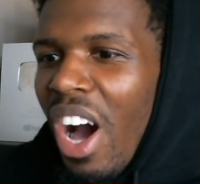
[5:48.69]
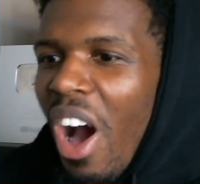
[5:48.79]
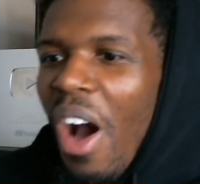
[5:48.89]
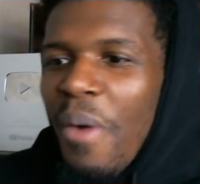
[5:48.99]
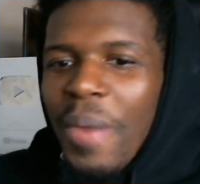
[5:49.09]

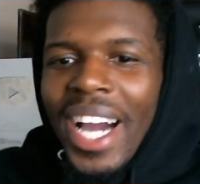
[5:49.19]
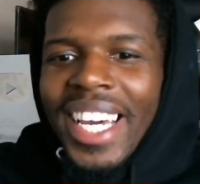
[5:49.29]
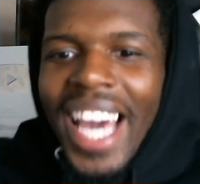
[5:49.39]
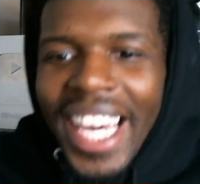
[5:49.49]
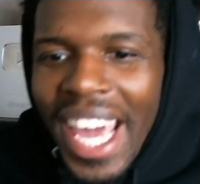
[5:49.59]
Oh, my.
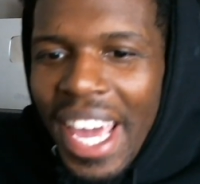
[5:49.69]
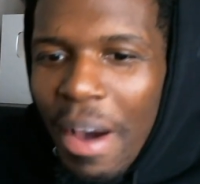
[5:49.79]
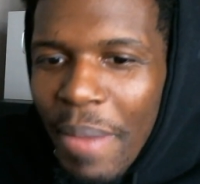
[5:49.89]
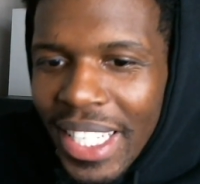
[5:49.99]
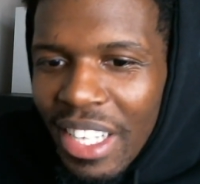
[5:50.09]
I can't
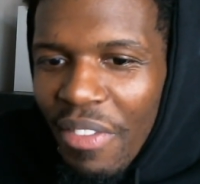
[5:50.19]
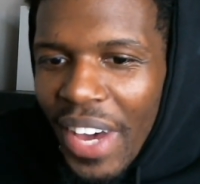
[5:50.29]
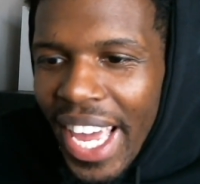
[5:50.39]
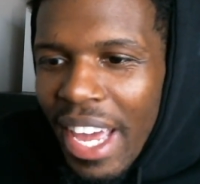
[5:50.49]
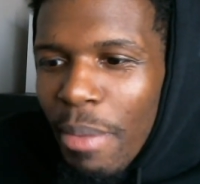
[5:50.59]
help myself. I
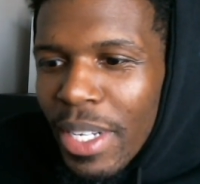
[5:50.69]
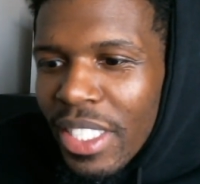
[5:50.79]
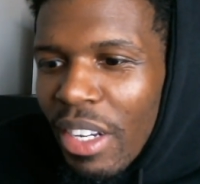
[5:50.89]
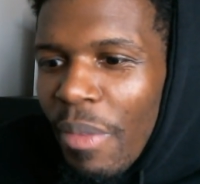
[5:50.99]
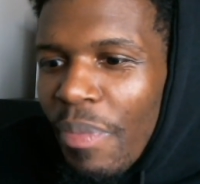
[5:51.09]
can't help
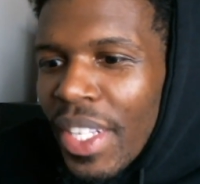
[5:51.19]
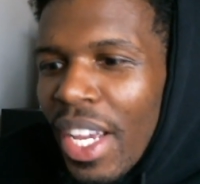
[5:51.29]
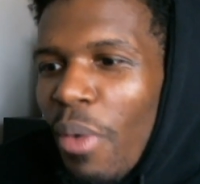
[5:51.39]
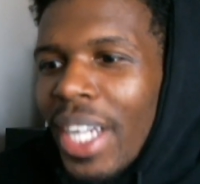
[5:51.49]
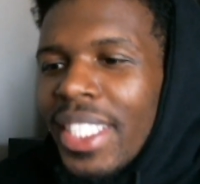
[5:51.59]

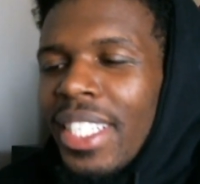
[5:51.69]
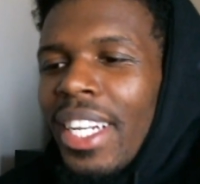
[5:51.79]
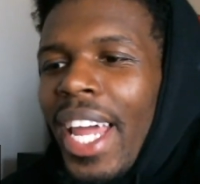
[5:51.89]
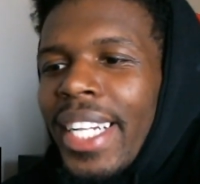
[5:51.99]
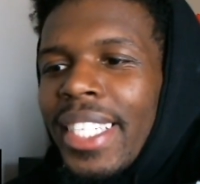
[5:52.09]
myself. Why she look
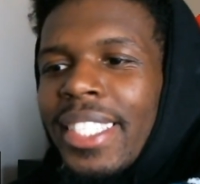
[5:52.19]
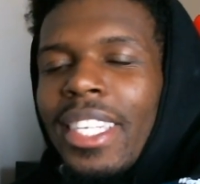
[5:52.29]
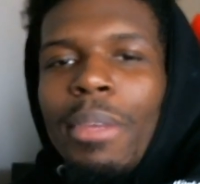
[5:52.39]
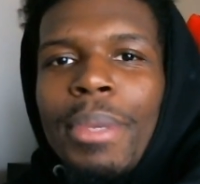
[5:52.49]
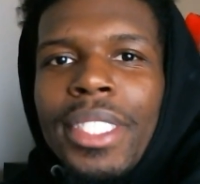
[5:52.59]
like the
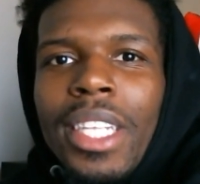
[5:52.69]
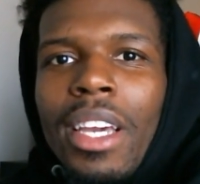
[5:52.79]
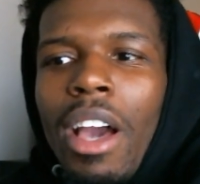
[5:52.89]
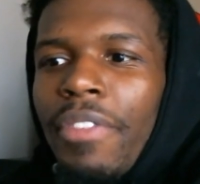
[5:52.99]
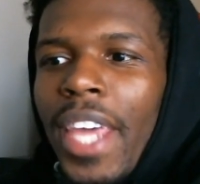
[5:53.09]
cinnamon
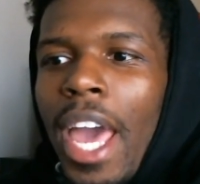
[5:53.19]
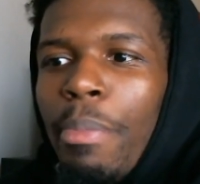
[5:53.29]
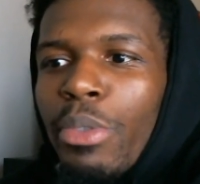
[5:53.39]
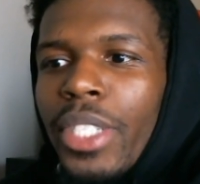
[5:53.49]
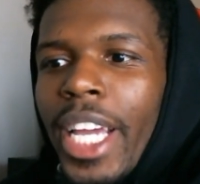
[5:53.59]
stick off the
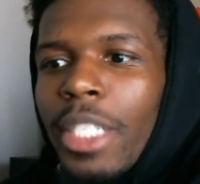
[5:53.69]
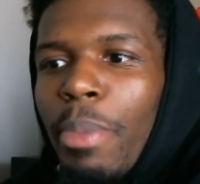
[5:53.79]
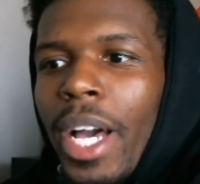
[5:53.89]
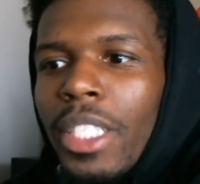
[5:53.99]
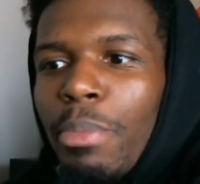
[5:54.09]
Apple Jacks
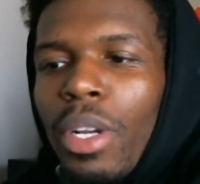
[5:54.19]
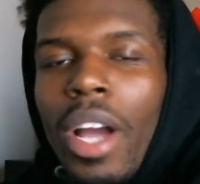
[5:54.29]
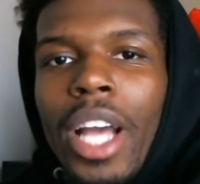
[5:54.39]
box, bro?